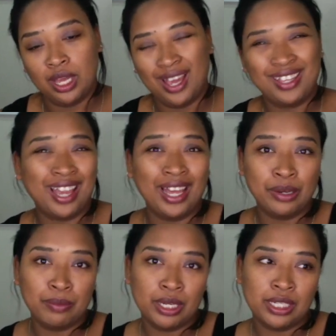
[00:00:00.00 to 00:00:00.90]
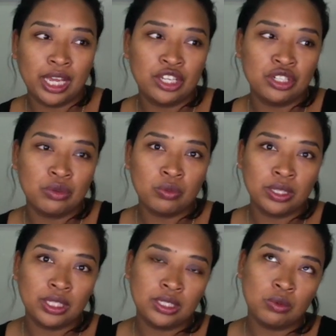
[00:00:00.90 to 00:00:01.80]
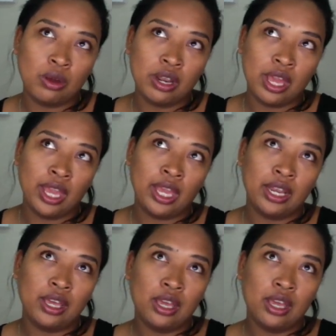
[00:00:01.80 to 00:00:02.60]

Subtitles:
a guided meditation with this one, and